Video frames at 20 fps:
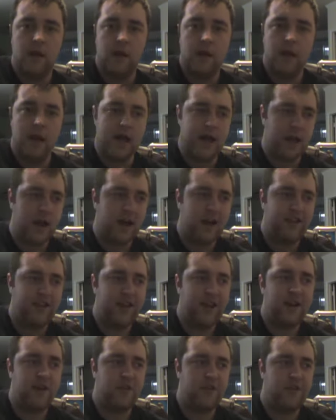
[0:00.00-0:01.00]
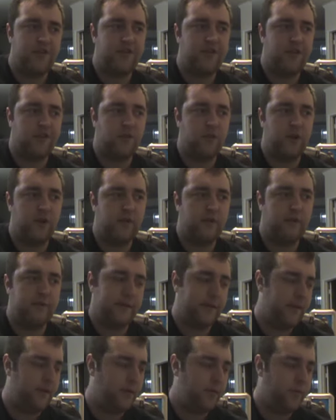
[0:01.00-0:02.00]
And honestly, I know this is a quick
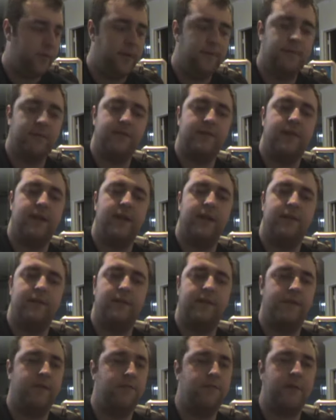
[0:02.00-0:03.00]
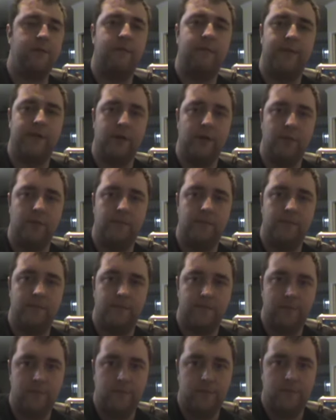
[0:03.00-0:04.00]
review, but I'm just saying this is my review.
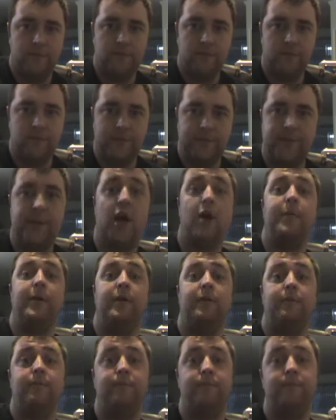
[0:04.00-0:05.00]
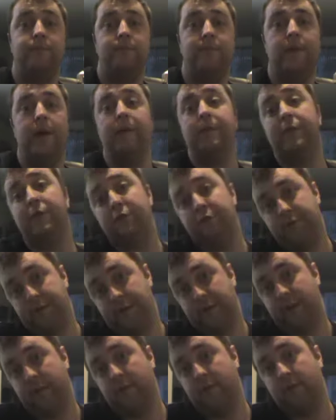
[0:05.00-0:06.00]
Tell me, have you
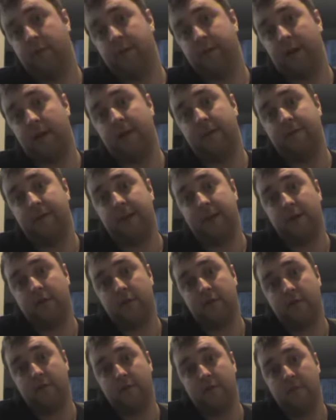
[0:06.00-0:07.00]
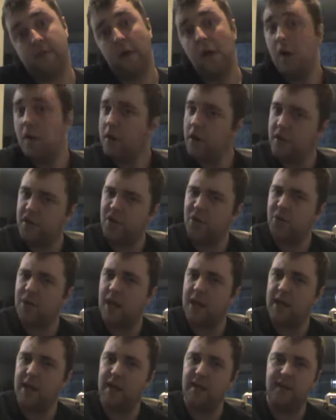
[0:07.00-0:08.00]
seen the movie Side Effects? Did you
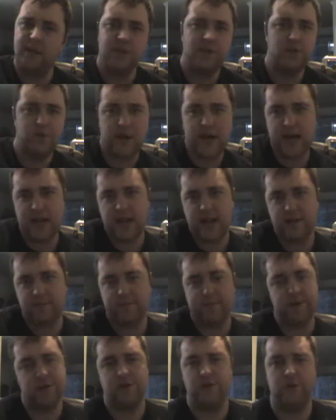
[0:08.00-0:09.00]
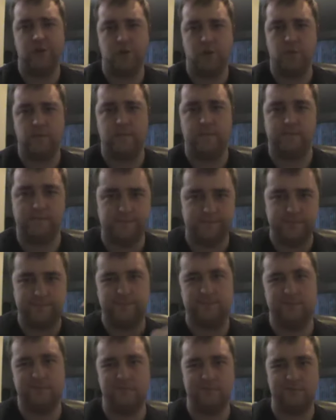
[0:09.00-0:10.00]
like it? Did you hate it? Did you
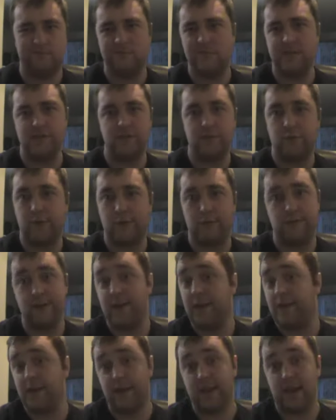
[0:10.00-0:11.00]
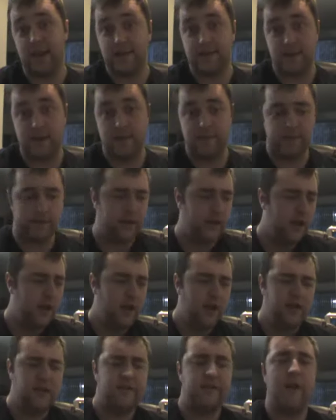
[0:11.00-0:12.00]
disagree with anything that I say? But
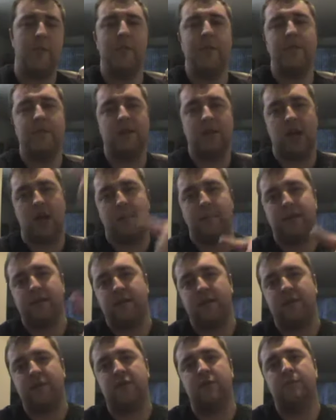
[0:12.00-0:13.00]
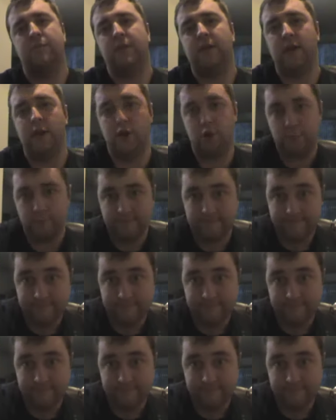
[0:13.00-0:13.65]
just tell me in the comment section below.